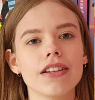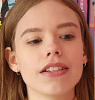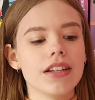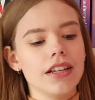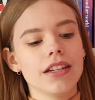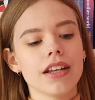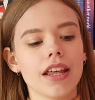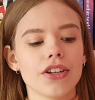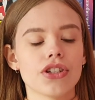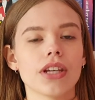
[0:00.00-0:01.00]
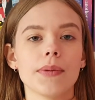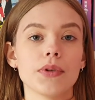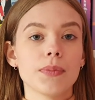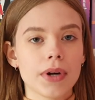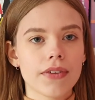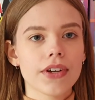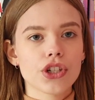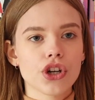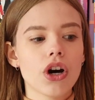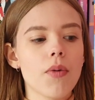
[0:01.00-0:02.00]
did just the absolute perfect
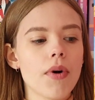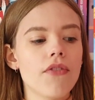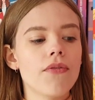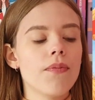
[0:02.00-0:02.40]
job of